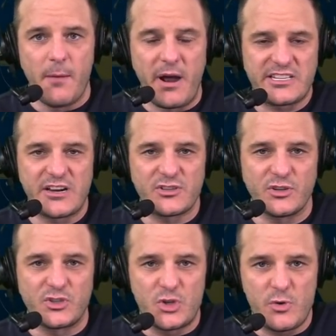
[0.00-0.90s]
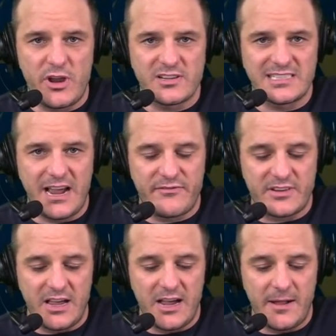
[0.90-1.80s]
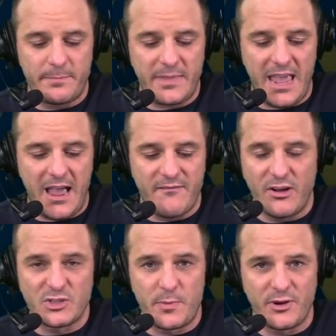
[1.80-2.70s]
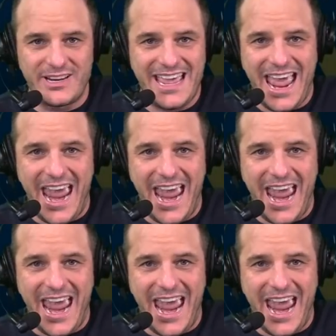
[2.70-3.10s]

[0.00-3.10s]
Mike Sainristal has 2 years left of eligibility,